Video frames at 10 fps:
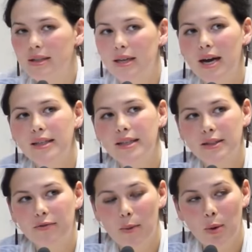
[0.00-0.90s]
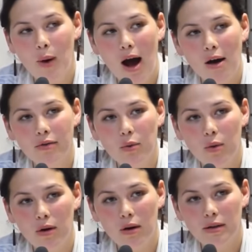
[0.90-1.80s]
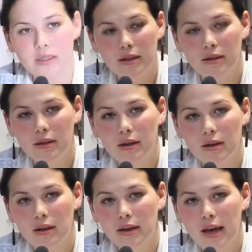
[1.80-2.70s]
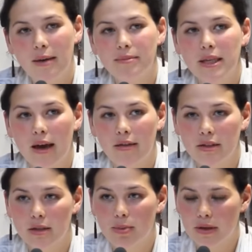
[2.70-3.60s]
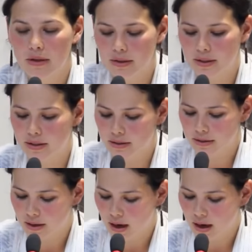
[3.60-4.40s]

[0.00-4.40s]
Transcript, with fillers: Scientists from around the world came together to produce